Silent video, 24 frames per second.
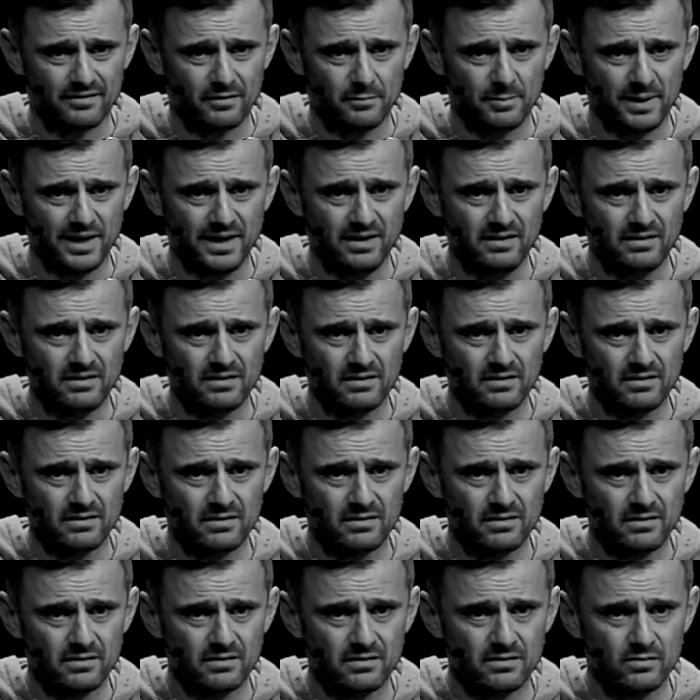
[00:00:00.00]
to me,
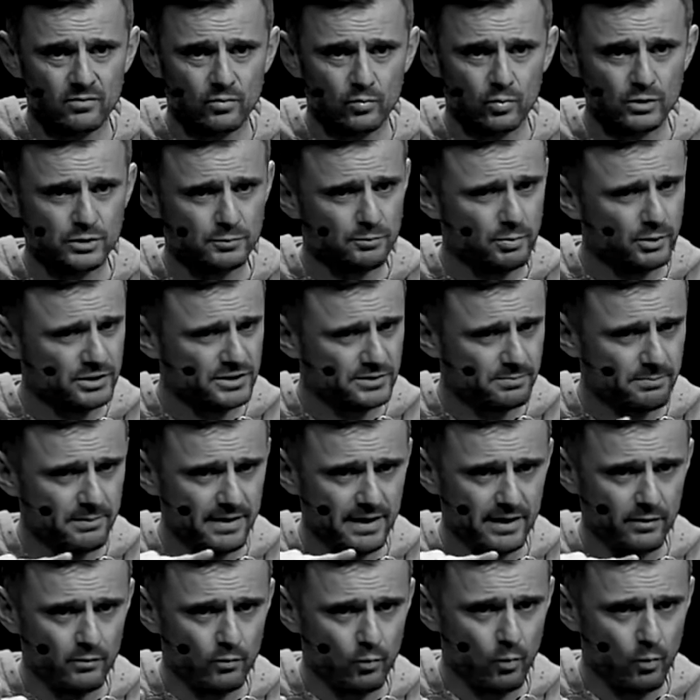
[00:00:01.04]
which puts me